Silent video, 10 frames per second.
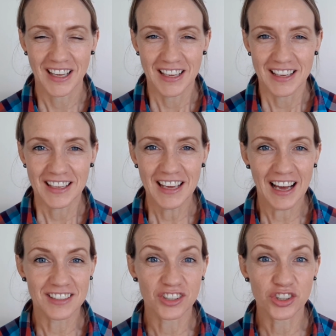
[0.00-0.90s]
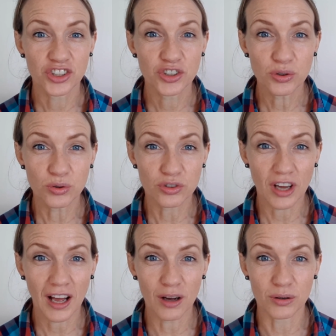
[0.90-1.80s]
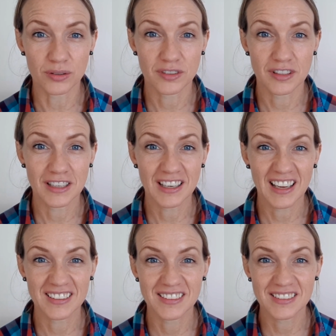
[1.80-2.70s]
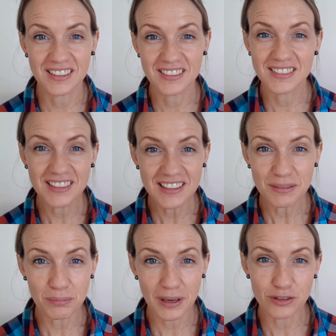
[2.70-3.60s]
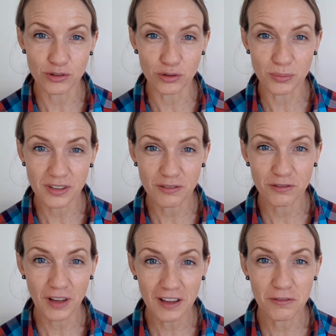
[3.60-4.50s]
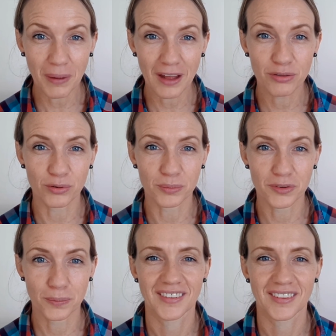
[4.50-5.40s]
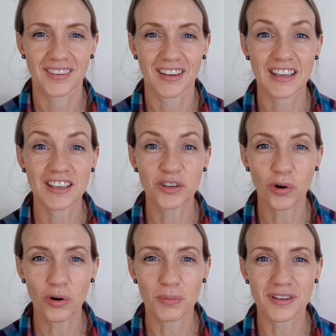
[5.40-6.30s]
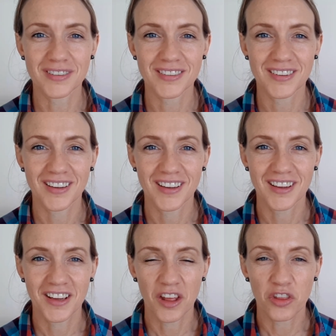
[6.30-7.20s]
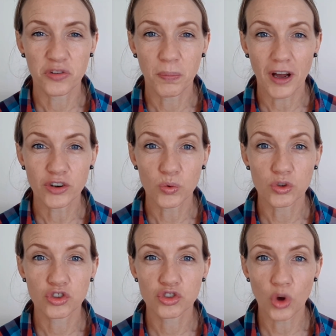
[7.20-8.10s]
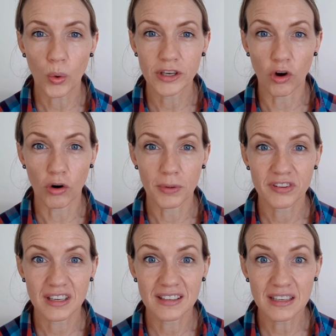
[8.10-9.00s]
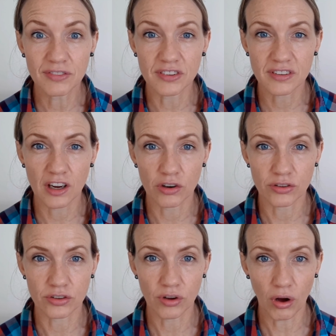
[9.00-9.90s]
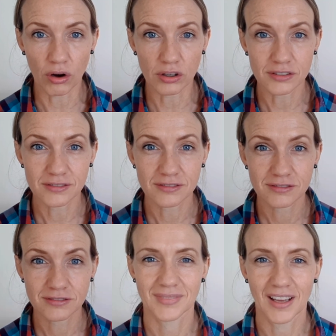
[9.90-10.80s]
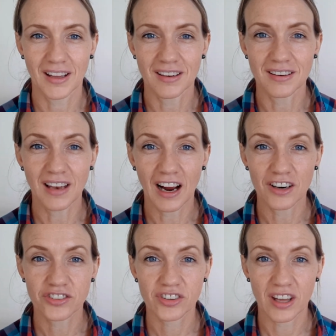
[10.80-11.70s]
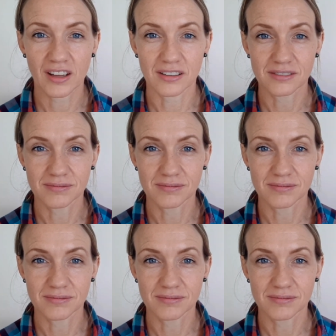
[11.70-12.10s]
He has a huge house. It has 16 bedrooms and 5 bathrooms. Enormous. The spider was so enormous, it even scared the dog. Large scale.